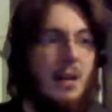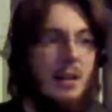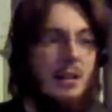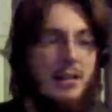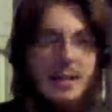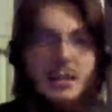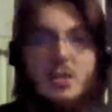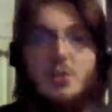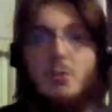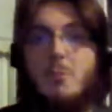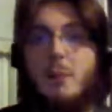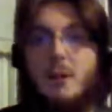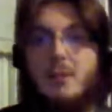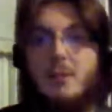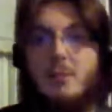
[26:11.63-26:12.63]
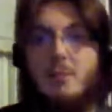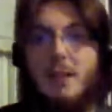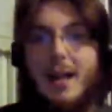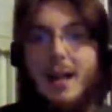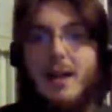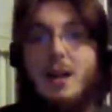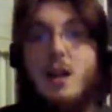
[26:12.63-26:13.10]
leeches were part of this
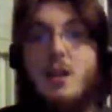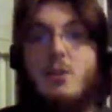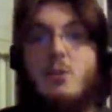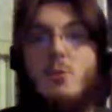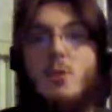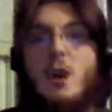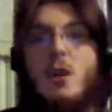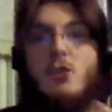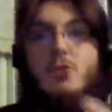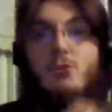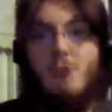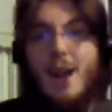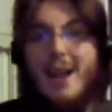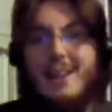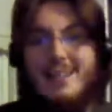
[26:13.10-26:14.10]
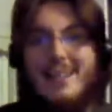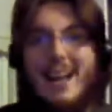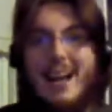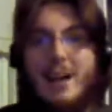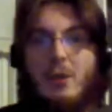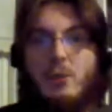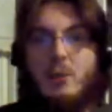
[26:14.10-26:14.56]
plan to track
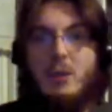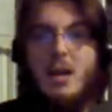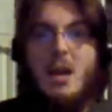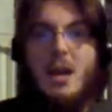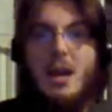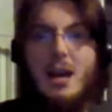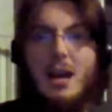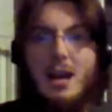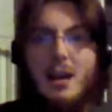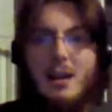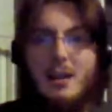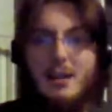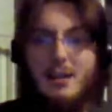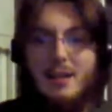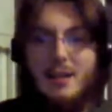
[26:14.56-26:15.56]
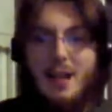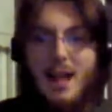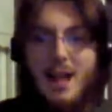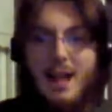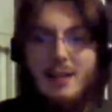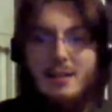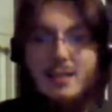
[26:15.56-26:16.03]
down
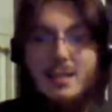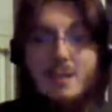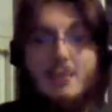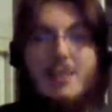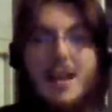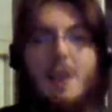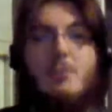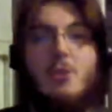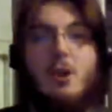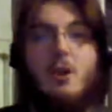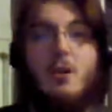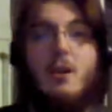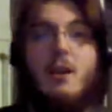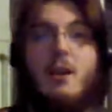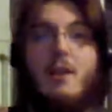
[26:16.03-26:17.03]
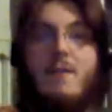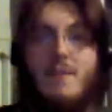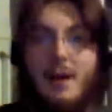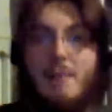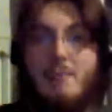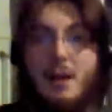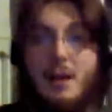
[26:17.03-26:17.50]
and keep tabs on
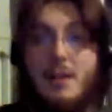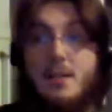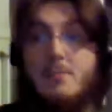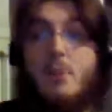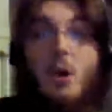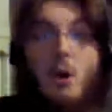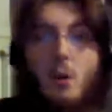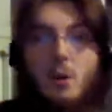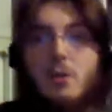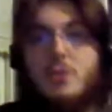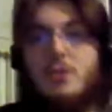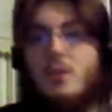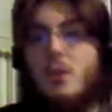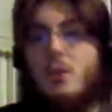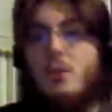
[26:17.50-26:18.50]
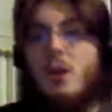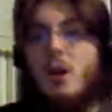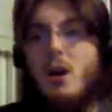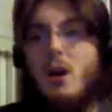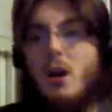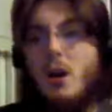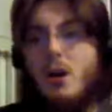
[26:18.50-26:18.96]
vampires, but also
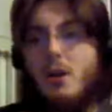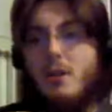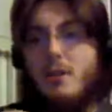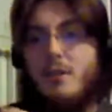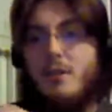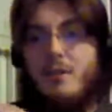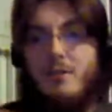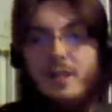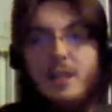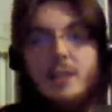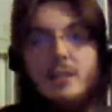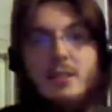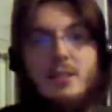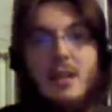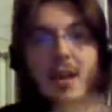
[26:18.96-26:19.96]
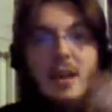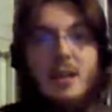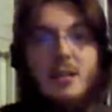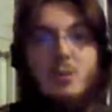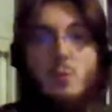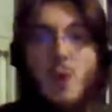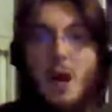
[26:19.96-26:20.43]
on Velas
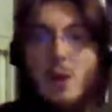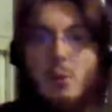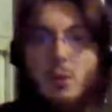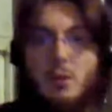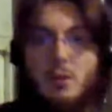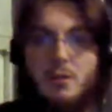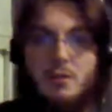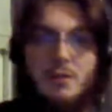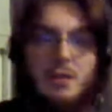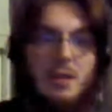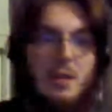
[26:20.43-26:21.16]
and werewolves.